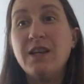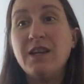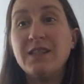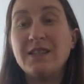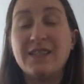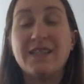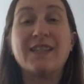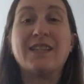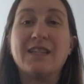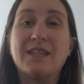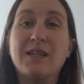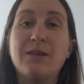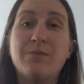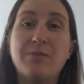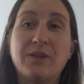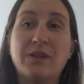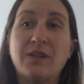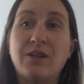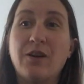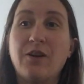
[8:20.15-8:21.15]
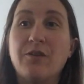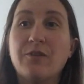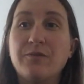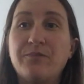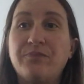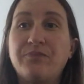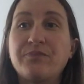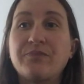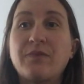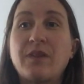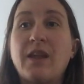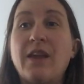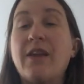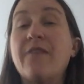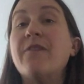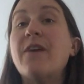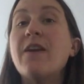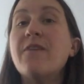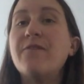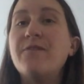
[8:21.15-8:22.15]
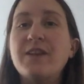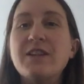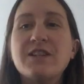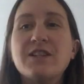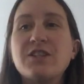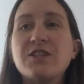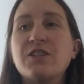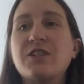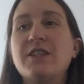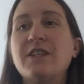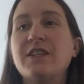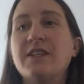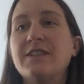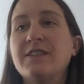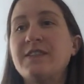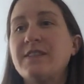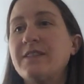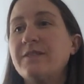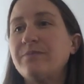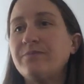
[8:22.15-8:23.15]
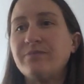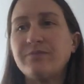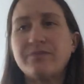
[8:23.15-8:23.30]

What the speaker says: to get up and go. If I finish this,